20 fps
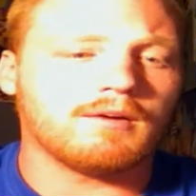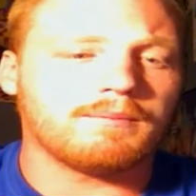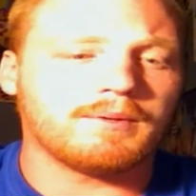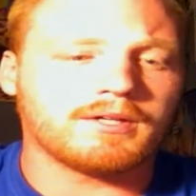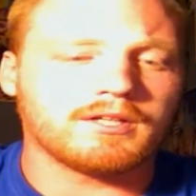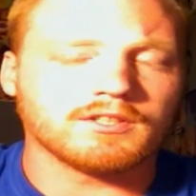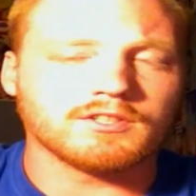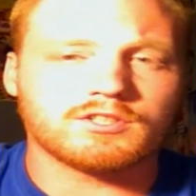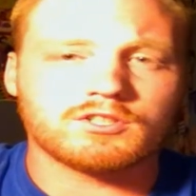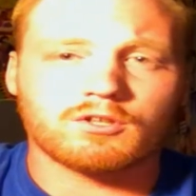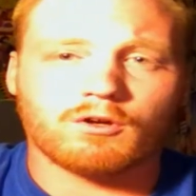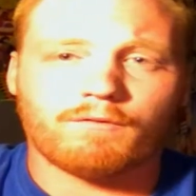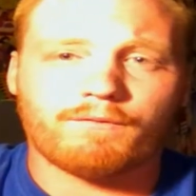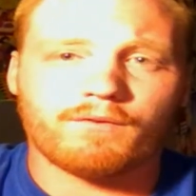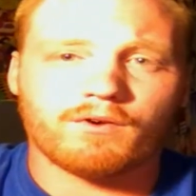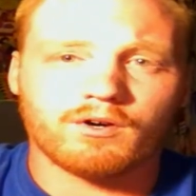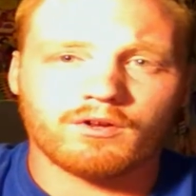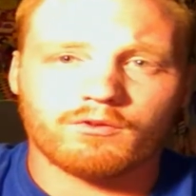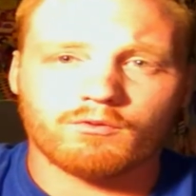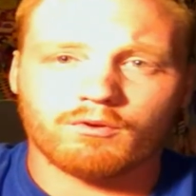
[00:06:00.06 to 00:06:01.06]
Because so
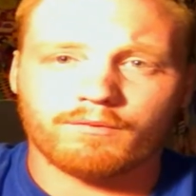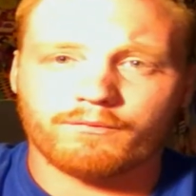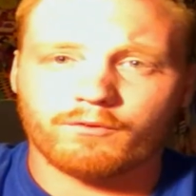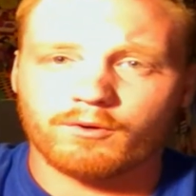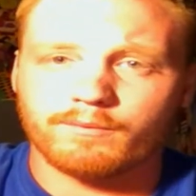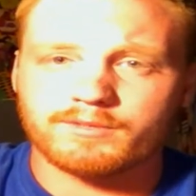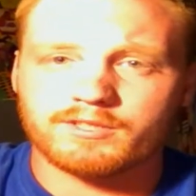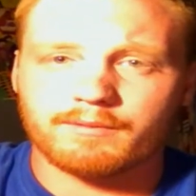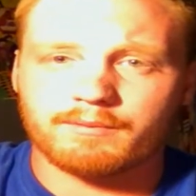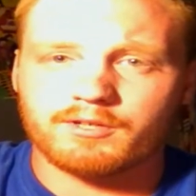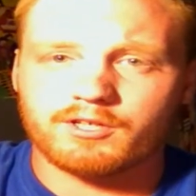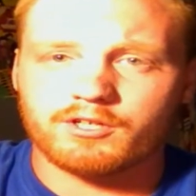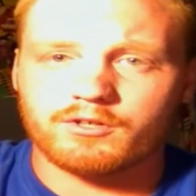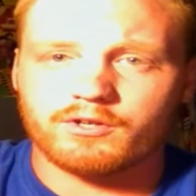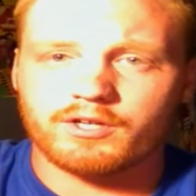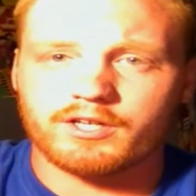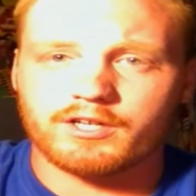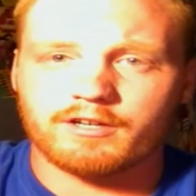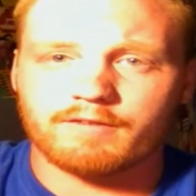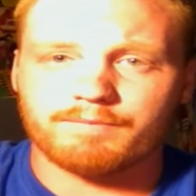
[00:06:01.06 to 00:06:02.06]
far the reforms they've been
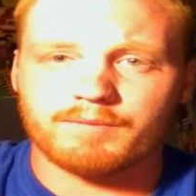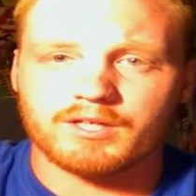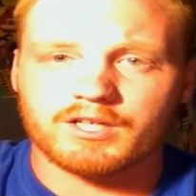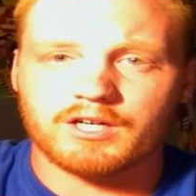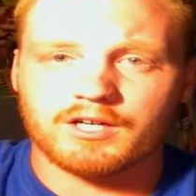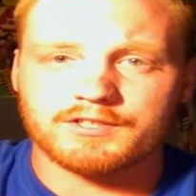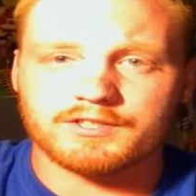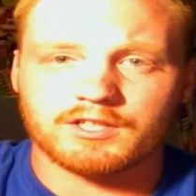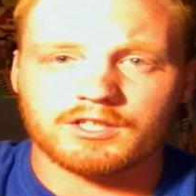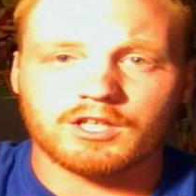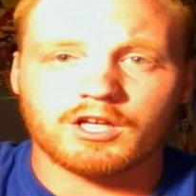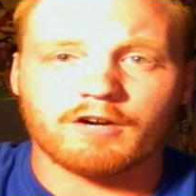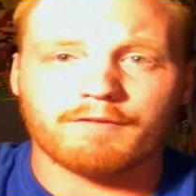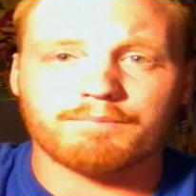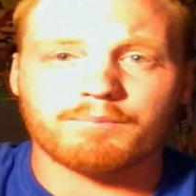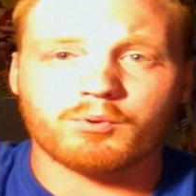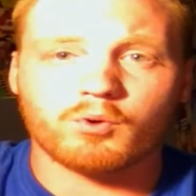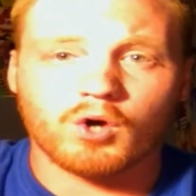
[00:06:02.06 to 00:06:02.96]
doing have been causing a lot of